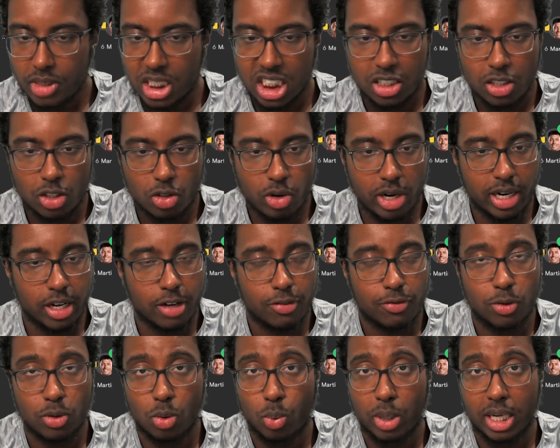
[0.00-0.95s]
Credit for
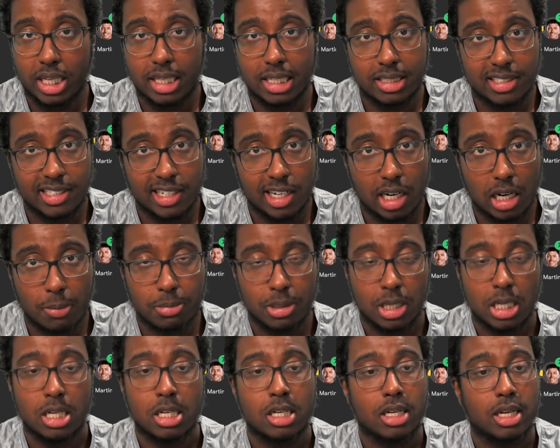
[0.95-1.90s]
the way they set up,
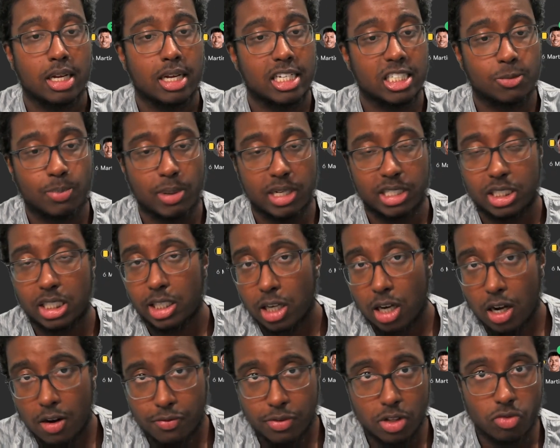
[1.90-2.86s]
especially
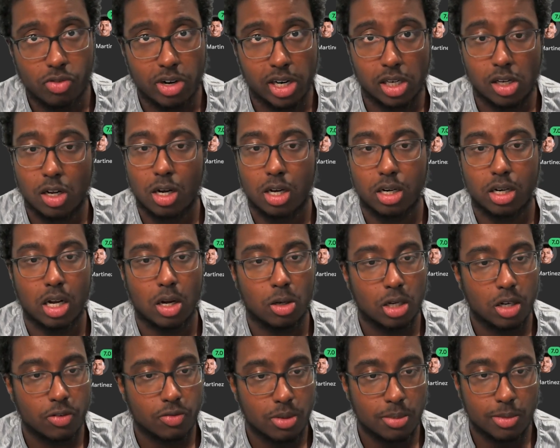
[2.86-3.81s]
after the red card. I'll
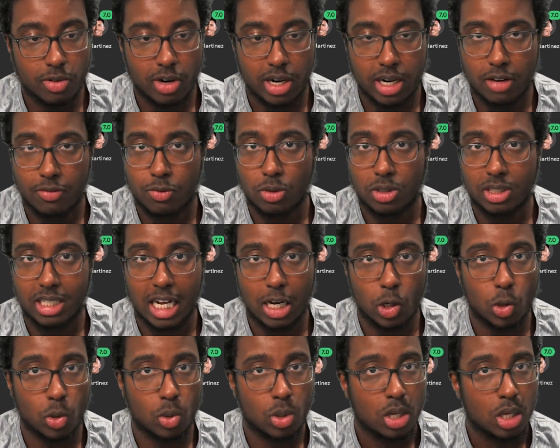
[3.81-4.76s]
give them credit for
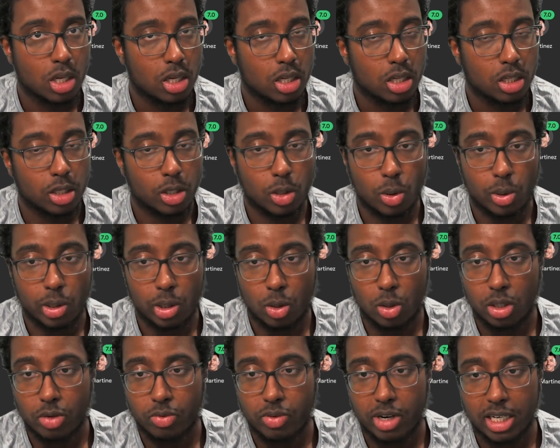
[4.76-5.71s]
Dallo. He got
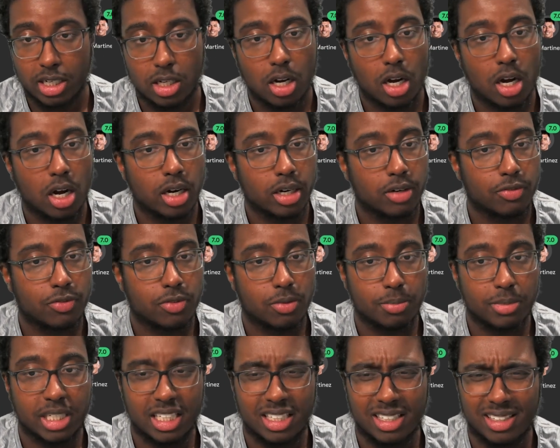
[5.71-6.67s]
the red card. For
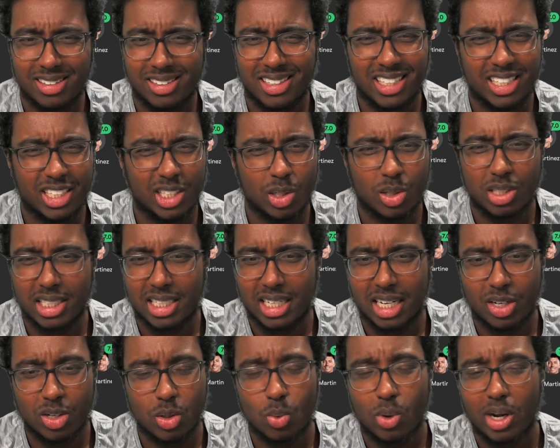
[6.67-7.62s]
me, idiotic. I
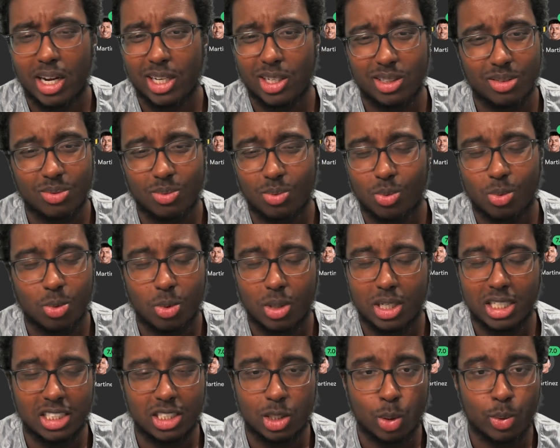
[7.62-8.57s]
don't know what
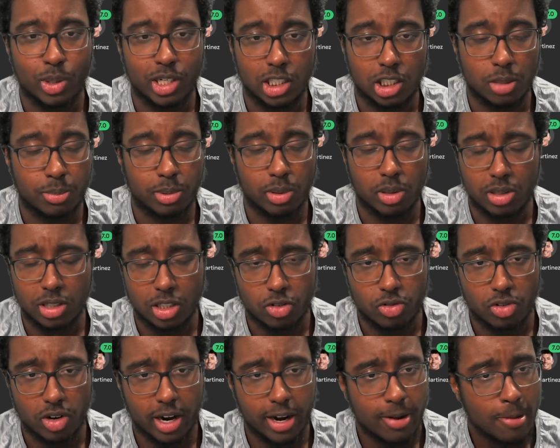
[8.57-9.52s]
he's doing, to be honest,
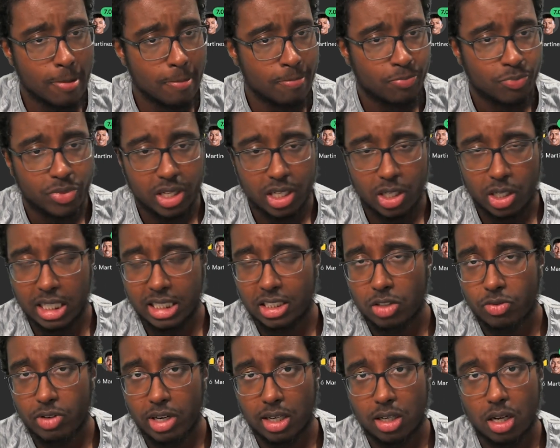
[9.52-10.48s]
right? Gets a
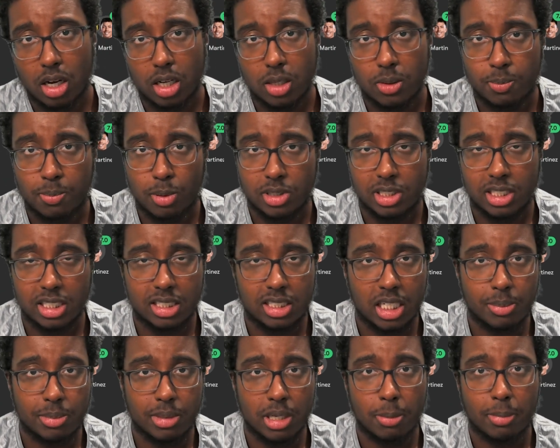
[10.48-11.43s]
red card, puts his team
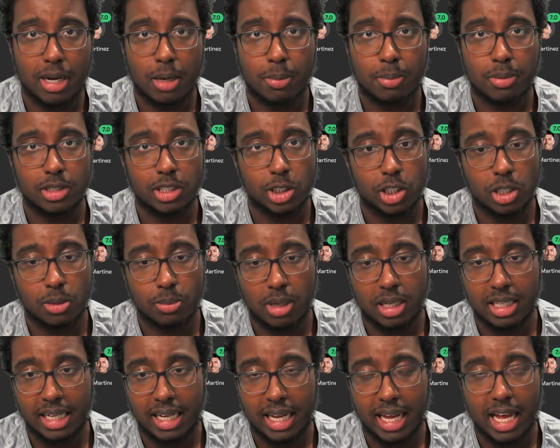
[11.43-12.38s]
in a bad position, but
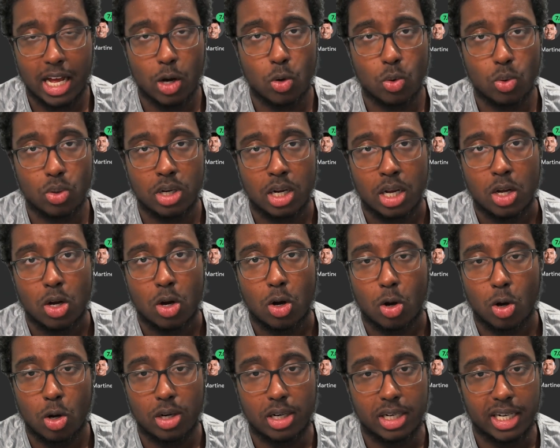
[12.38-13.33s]
they held
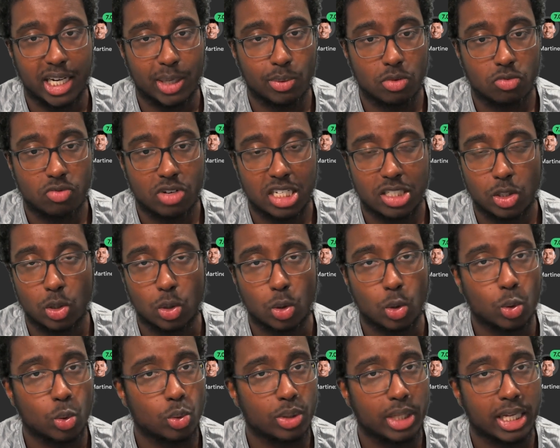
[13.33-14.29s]
on. They were
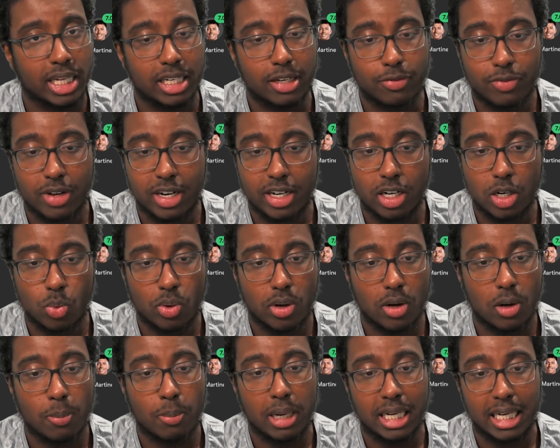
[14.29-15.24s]
resolute. They defended well.
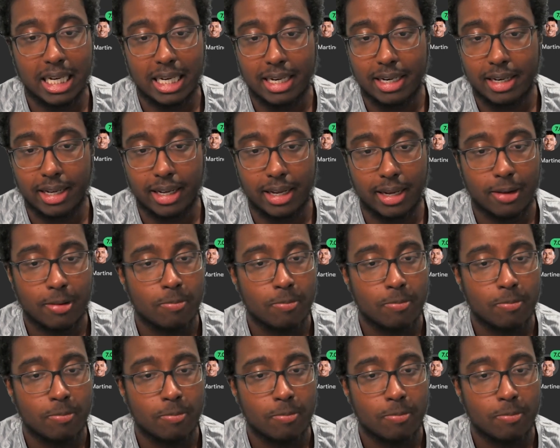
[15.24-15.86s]
Bayende,